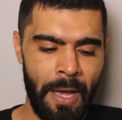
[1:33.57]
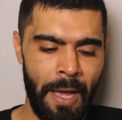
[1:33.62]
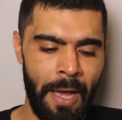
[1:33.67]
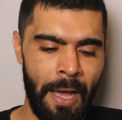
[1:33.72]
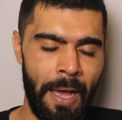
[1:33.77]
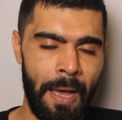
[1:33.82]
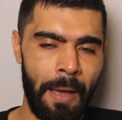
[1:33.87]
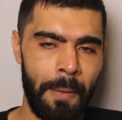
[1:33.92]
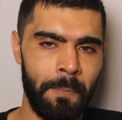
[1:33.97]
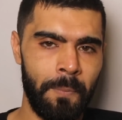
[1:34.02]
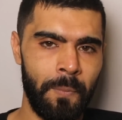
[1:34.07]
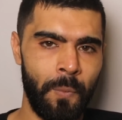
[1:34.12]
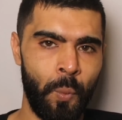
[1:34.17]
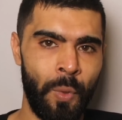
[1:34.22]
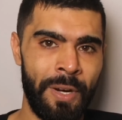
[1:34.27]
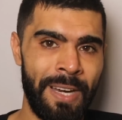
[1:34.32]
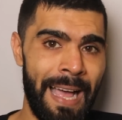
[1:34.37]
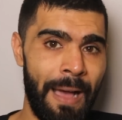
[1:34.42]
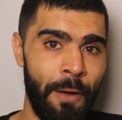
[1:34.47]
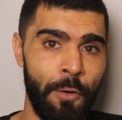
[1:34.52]

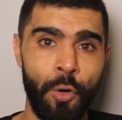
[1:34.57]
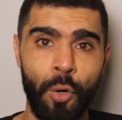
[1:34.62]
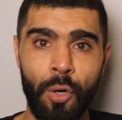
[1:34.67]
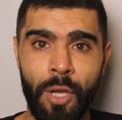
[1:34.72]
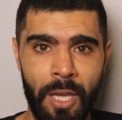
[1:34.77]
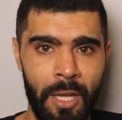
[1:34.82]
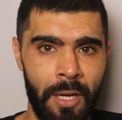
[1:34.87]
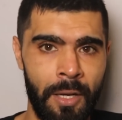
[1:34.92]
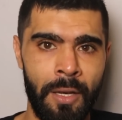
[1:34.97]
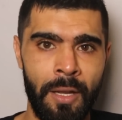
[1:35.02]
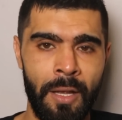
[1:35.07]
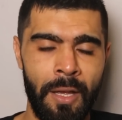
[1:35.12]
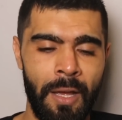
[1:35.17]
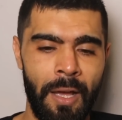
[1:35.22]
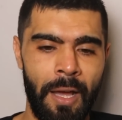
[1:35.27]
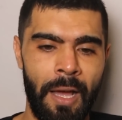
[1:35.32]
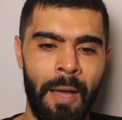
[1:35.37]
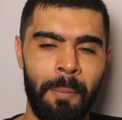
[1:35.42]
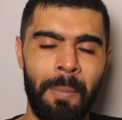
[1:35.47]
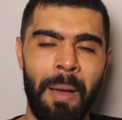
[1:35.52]
We're now looking
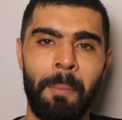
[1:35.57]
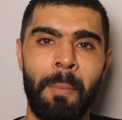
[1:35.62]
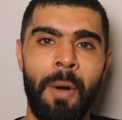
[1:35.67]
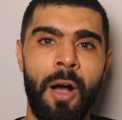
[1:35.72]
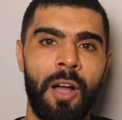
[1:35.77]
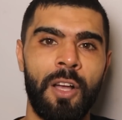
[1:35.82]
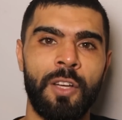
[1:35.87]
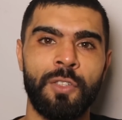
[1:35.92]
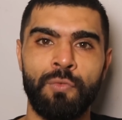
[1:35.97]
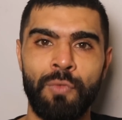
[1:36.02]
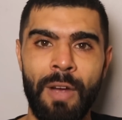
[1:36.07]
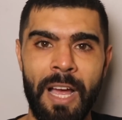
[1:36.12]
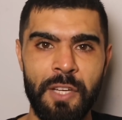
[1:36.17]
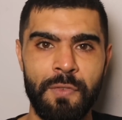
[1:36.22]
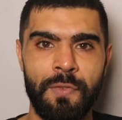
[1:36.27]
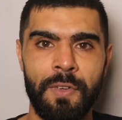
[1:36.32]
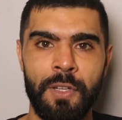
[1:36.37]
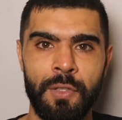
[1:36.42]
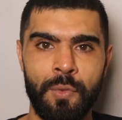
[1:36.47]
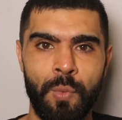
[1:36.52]
at Marcus
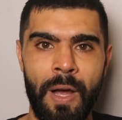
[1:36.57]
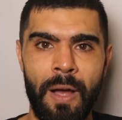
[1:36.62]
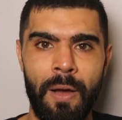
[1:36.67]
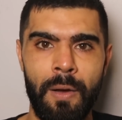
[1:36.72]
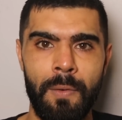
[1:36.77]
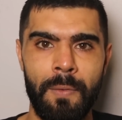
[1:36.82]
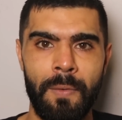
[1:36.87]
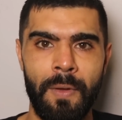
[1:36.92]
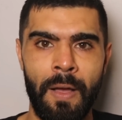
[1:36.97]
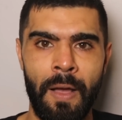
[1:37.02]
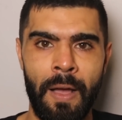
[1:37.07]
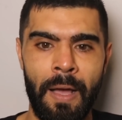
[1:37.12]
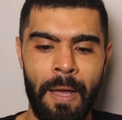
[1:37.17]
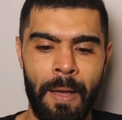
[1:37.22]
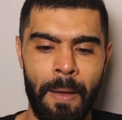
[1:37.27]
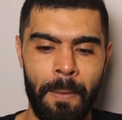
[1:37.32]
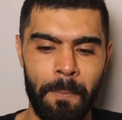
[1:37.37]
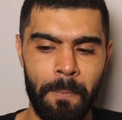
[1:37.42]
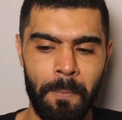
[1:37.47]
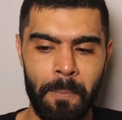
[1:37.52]
Rashford as well,
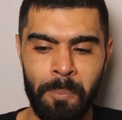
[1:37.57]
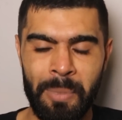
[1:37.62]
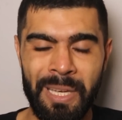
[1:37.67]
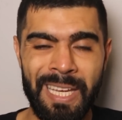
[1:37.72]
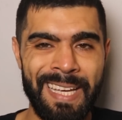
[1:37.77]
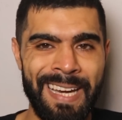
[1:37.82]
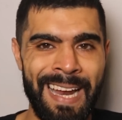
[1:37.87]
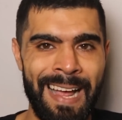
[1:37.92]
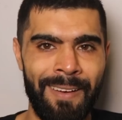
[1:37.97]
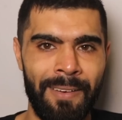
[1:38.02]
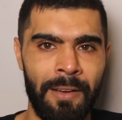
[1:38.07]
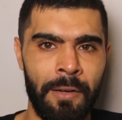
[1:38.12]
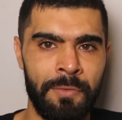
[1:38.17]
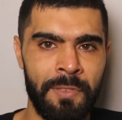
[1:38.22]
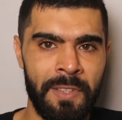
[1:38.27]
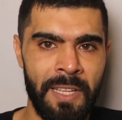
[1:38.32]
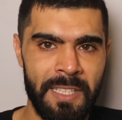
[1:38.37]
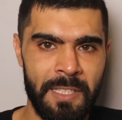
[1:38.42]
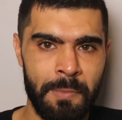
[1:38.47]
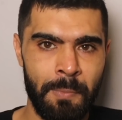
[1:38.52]
being out
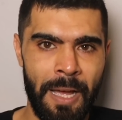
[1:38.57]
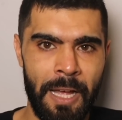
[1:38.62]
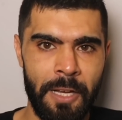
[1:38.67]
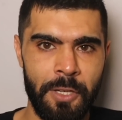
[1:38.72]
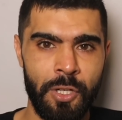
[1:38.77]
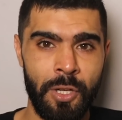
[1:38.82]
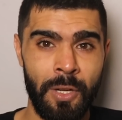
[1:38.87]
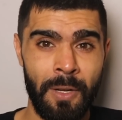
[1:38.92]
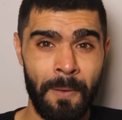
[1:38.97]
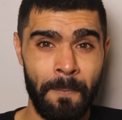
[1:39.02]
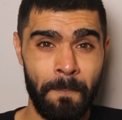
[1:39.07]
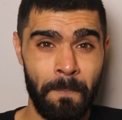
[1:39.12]
of this match.